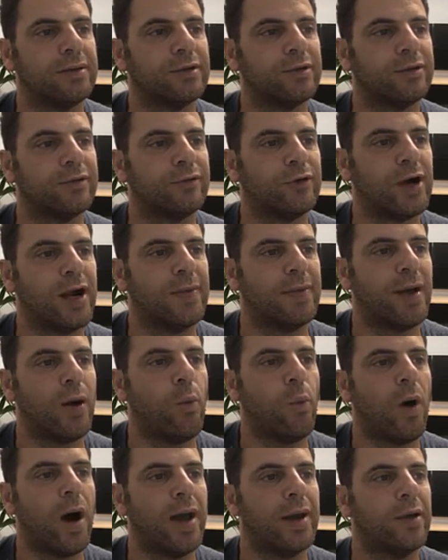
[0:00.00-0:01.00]
sort of around that
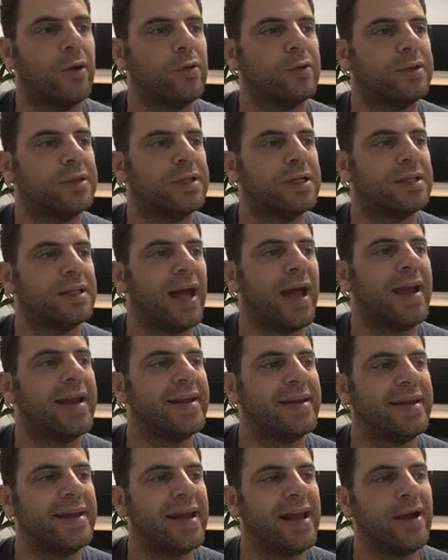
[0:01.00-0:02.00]

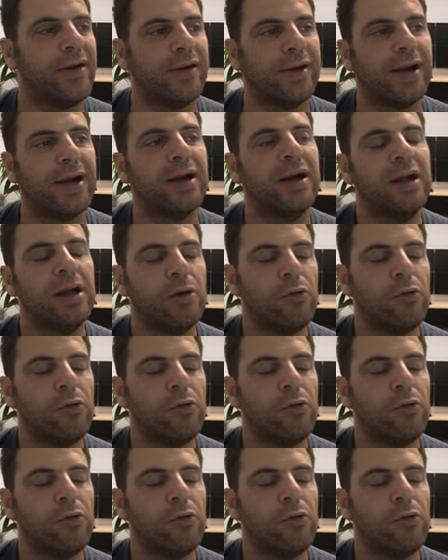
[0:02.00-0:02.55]
106.80 area,